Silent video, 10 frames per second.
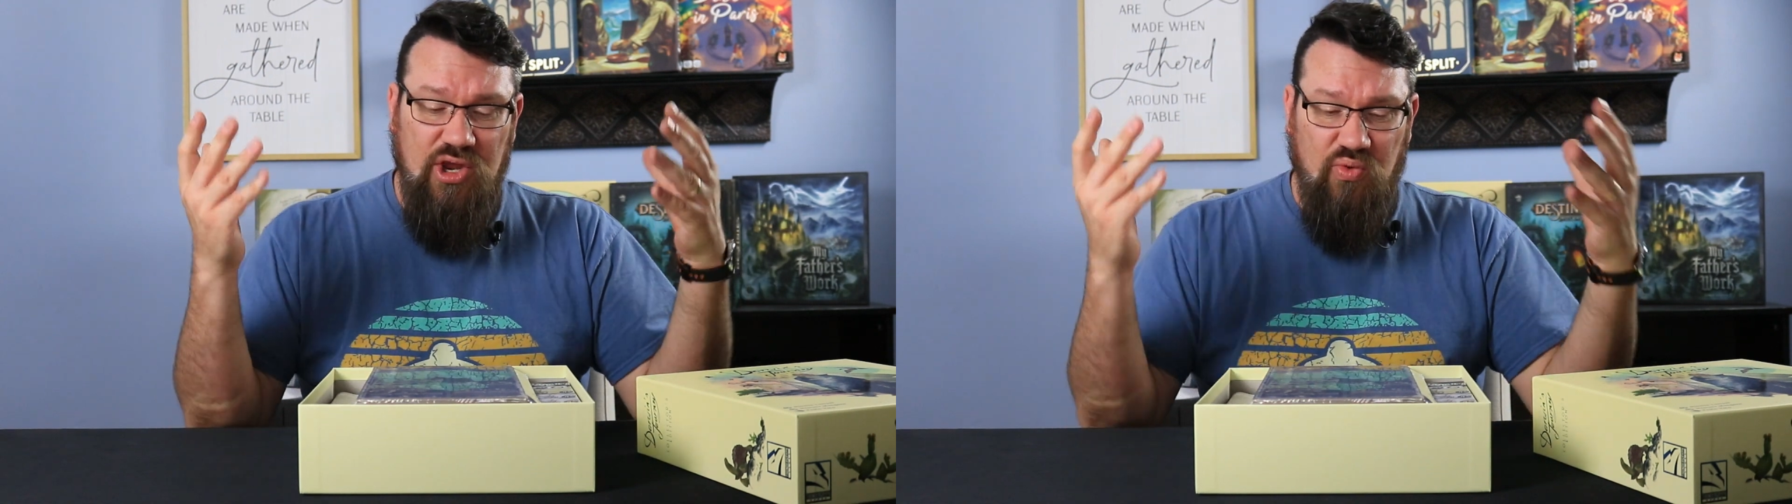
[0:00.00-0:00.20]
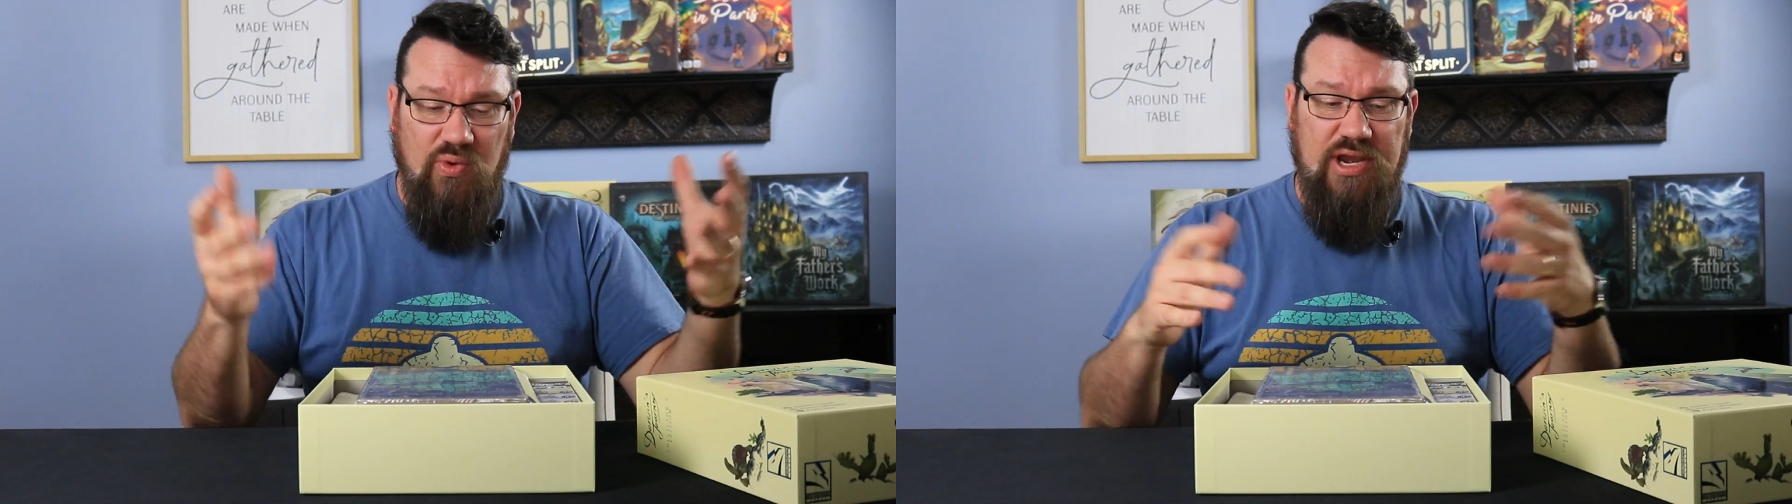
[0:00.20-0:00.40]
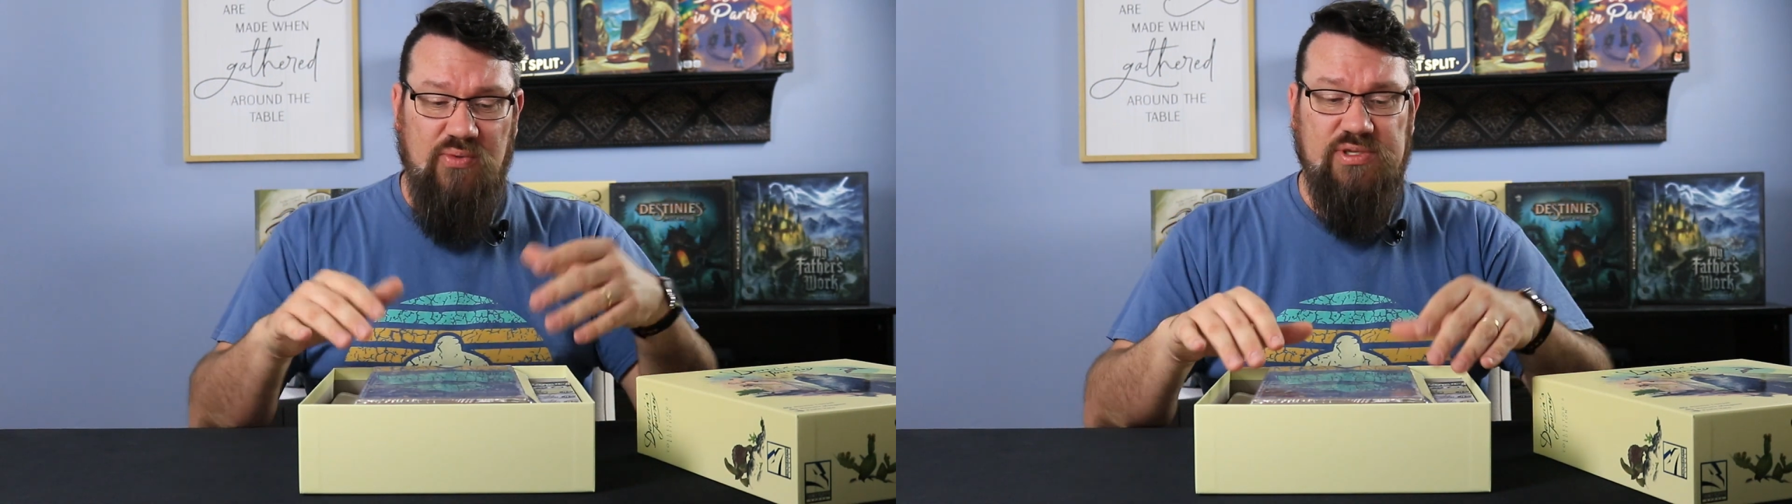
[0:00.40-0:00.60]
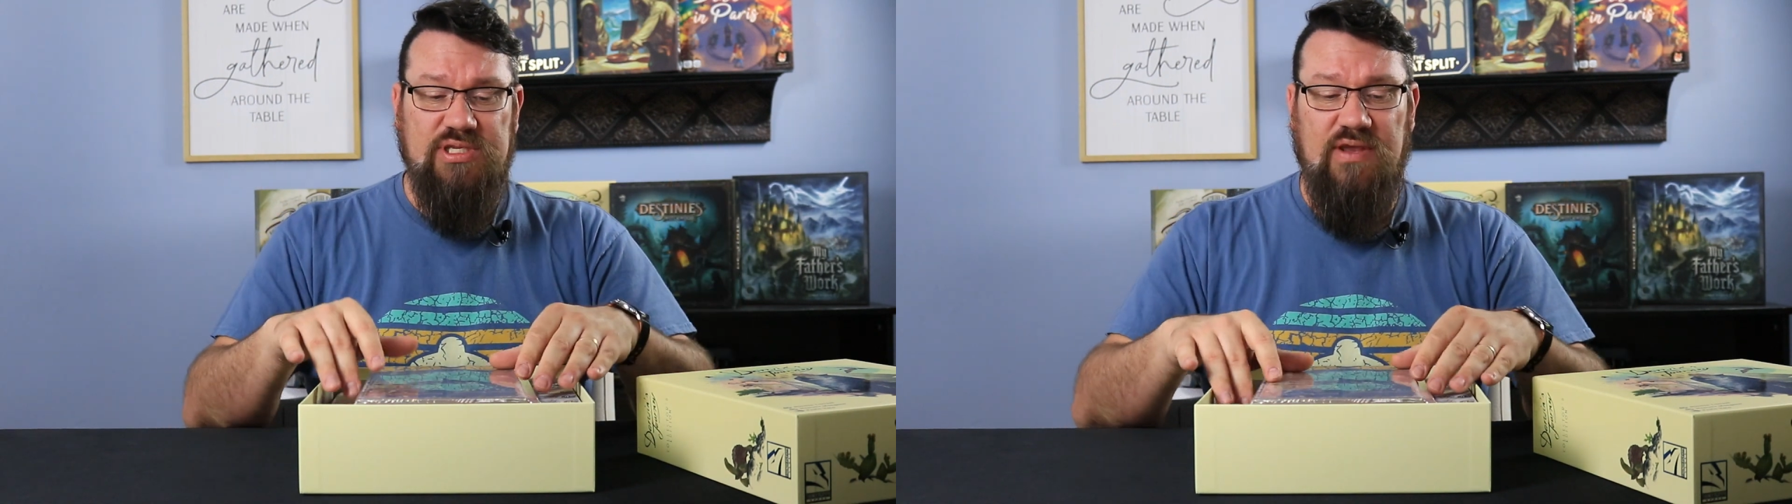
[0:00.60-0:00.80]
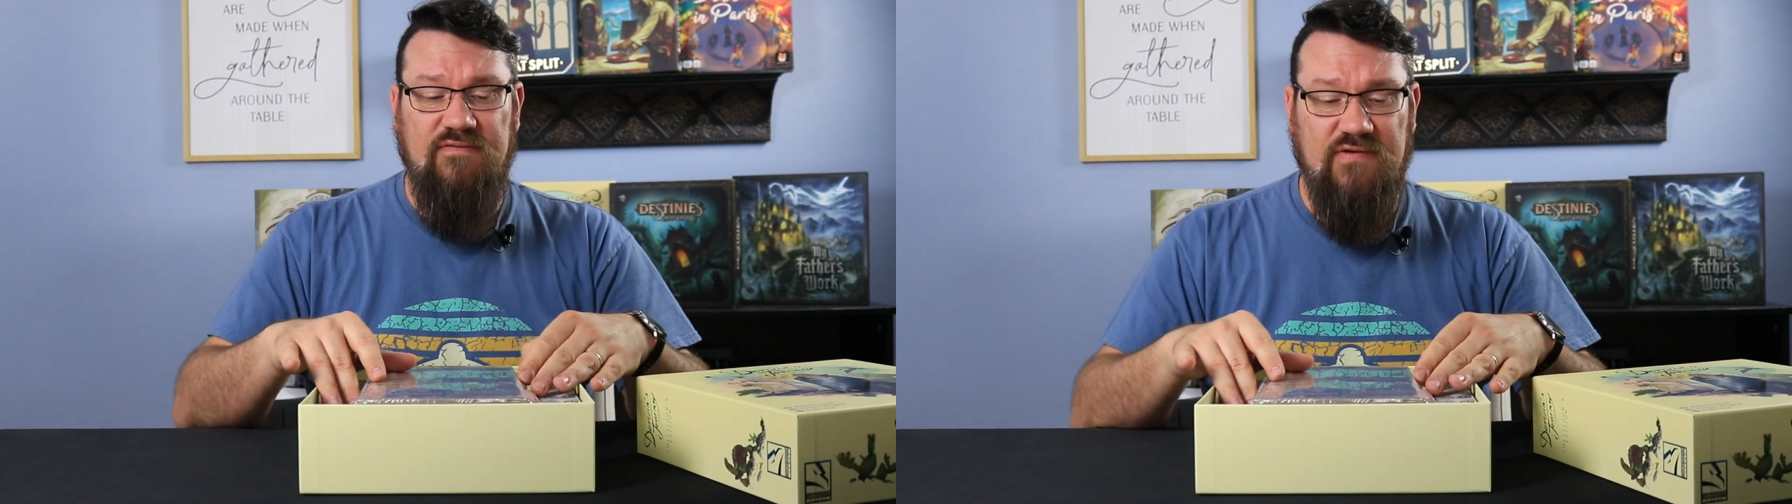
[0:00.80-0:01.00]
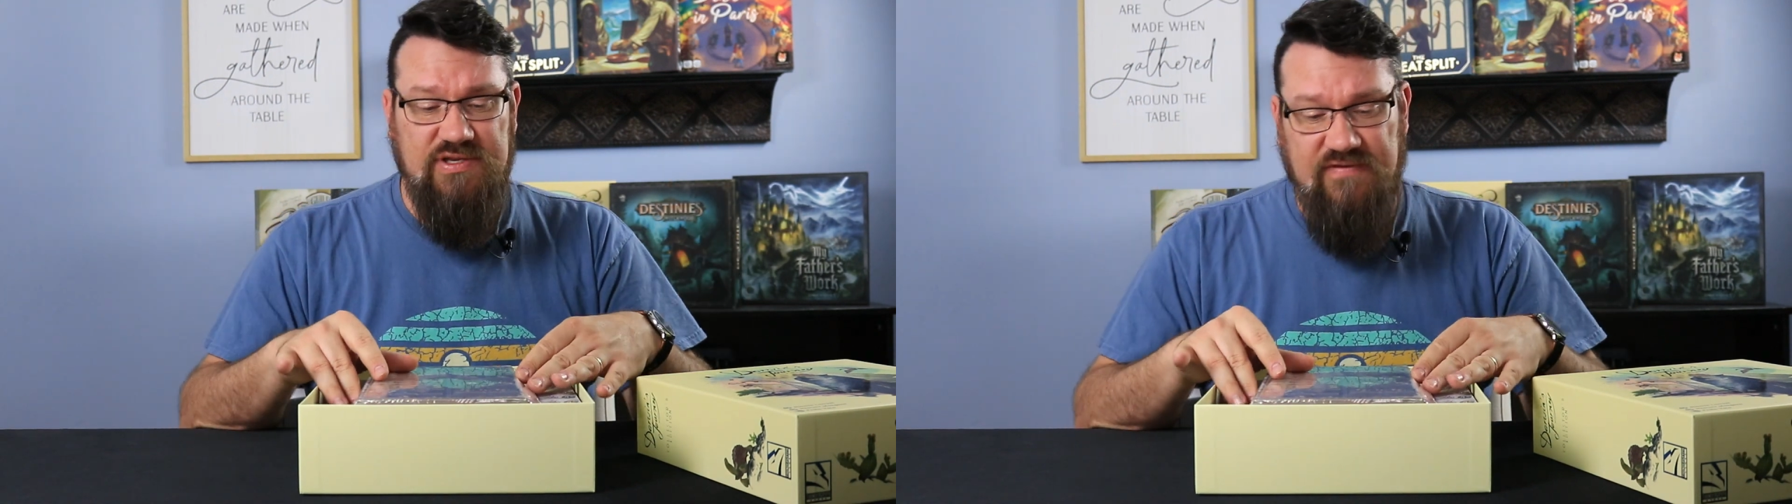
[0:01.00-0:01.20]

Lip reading: when it was first